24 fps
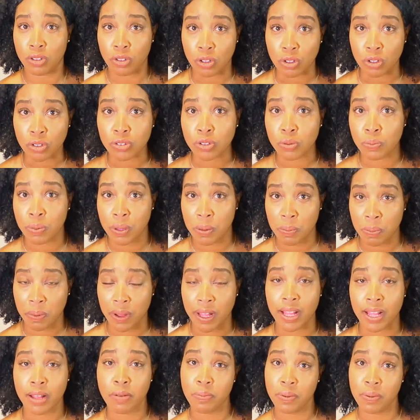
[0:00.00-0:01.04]
Those are people
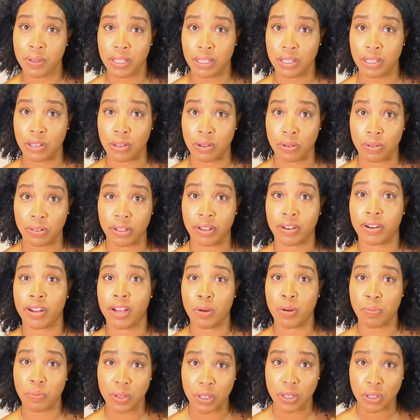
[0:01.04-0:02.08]
helping you. They're
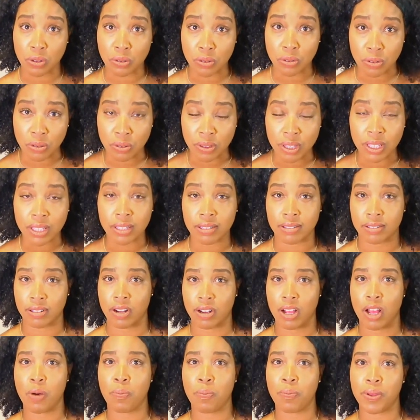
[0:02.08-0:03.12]
helping you do this.
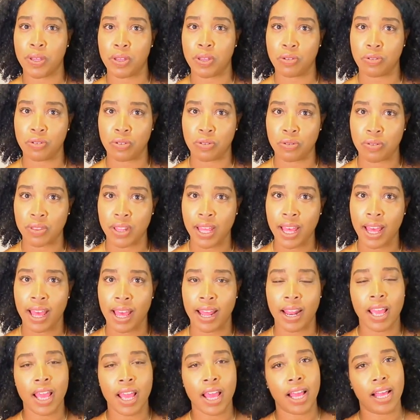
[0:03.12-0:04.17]
They're helping you do
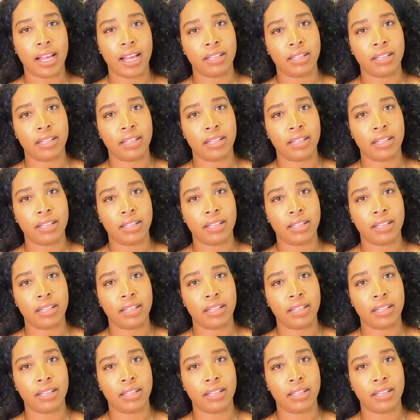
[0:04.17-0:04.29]
that.